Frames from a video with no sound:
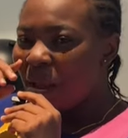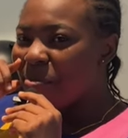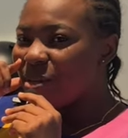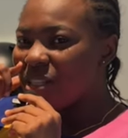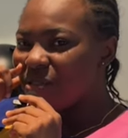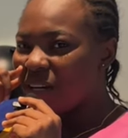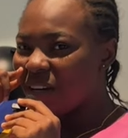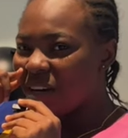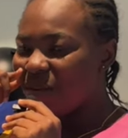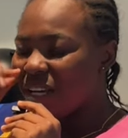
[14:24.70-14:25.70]
Should I pause the
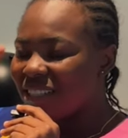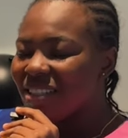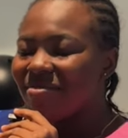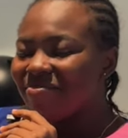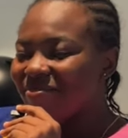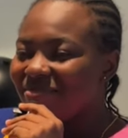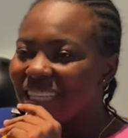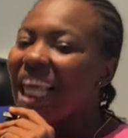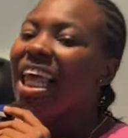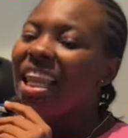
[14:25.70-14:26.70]
video and go wait? Mm.
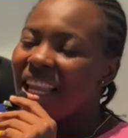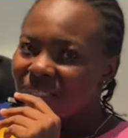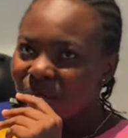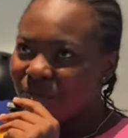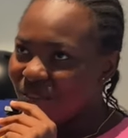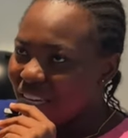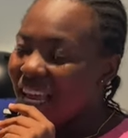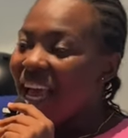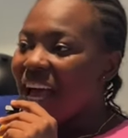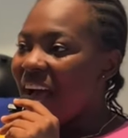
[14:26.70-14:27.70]
Let's not be
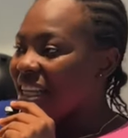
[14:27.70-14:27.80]
vain.